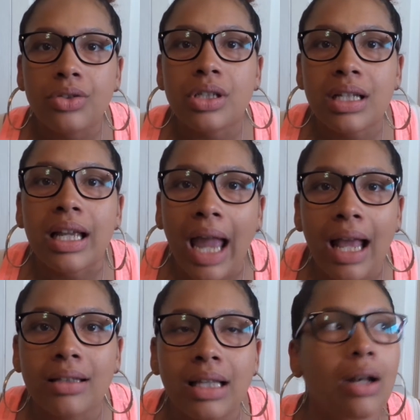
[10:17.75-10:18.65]
just in
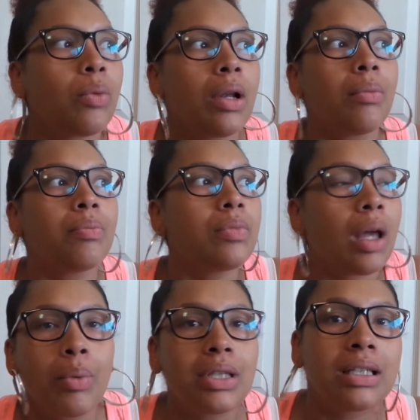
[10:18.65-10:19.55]
case. I
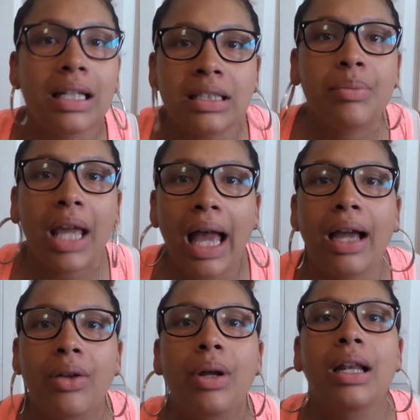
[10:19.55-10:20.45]
want the test to be
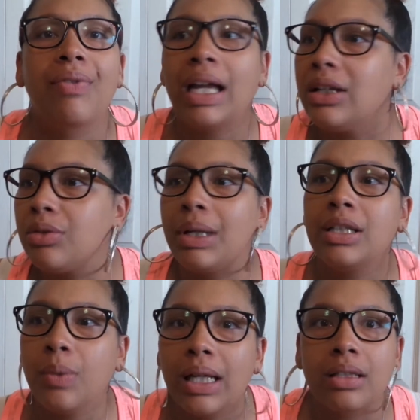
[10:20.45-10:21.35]
accurate. And if I eat too many
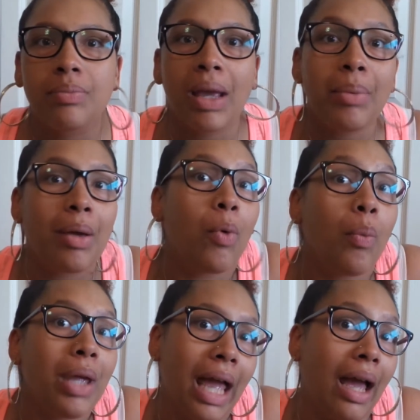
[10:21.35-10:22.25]
sweets, maybe it
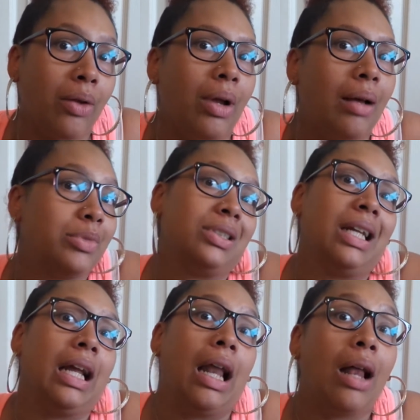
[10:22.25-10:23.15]
won't be accurate. I'm just
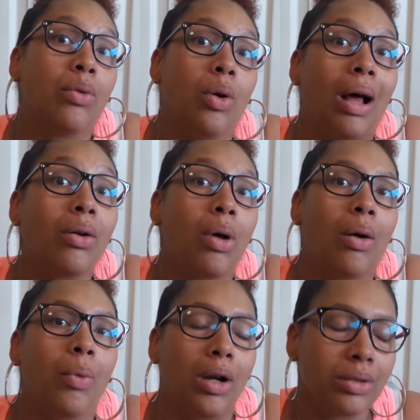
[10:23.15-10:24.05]
saying. I don't know
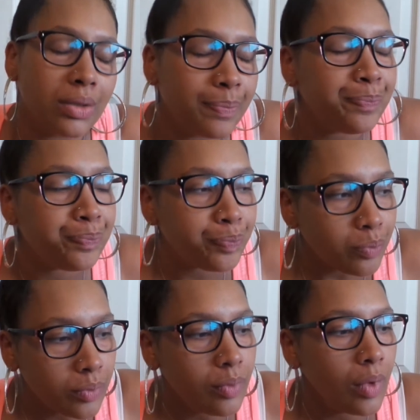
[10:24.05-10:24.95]
how it works.
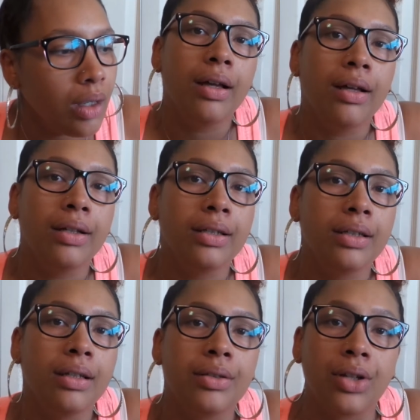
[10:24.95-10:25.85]

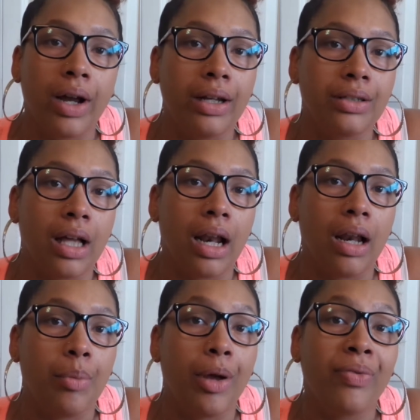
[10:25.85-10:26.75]
Sorry, I just got out
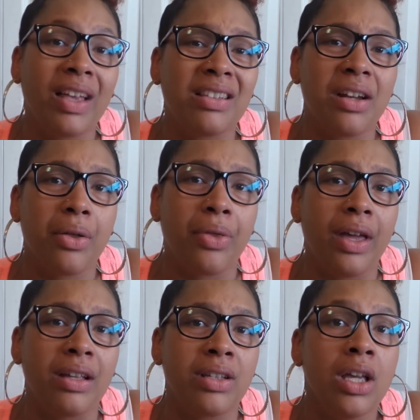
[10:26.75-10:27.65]
of breath. That's another
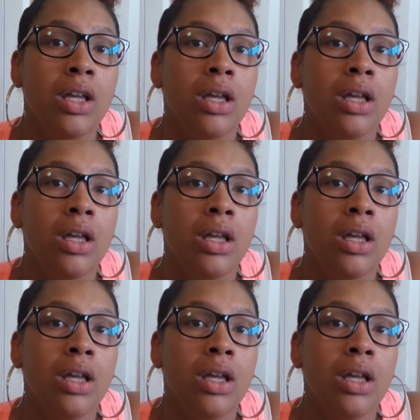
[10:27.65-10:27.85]
thing, is